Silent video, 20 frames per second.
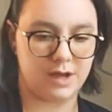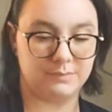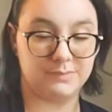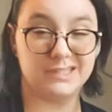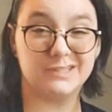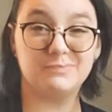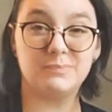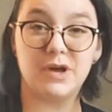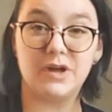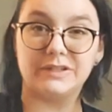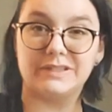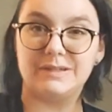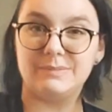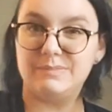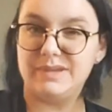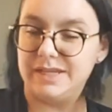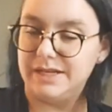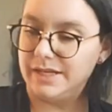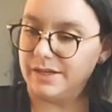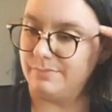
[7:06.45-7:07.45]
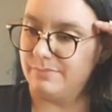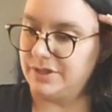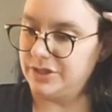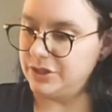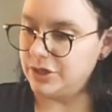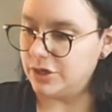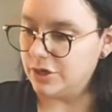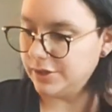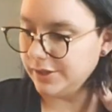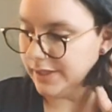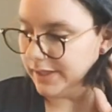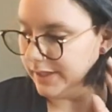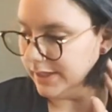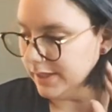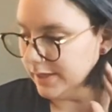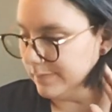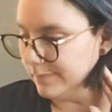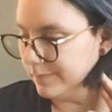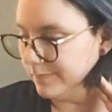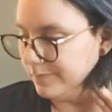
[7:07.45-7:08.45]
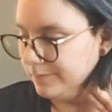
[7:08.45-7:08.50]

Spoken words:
small to medium maternity